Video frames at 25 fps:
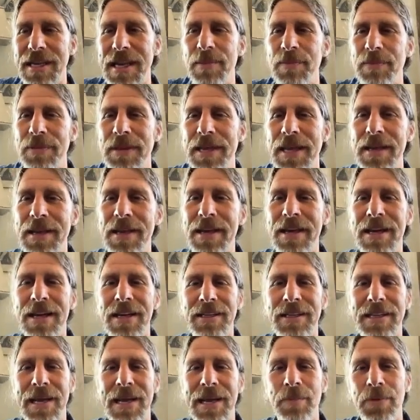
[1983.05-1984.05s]
and
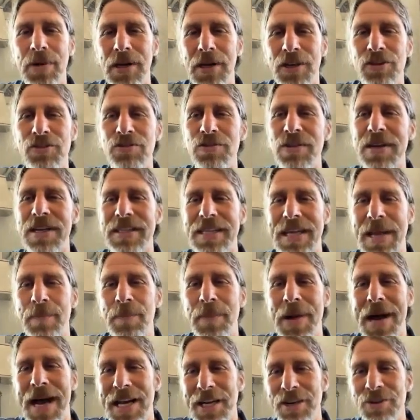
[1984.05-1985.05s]
they
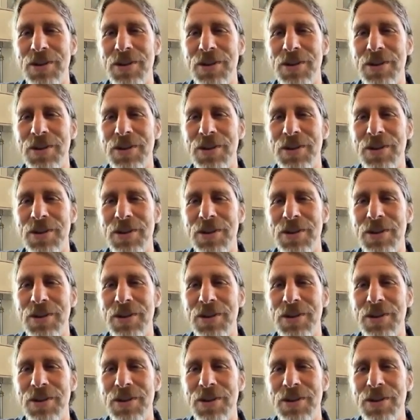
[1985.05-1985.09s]
buy